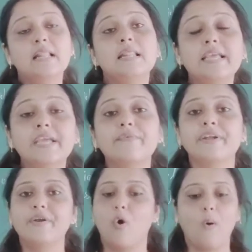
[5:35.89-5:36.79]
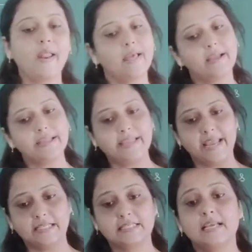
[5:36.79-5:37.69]
liquid or
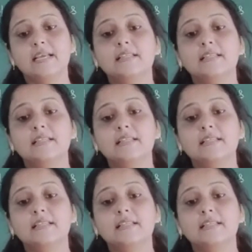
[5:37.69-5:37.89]
gas.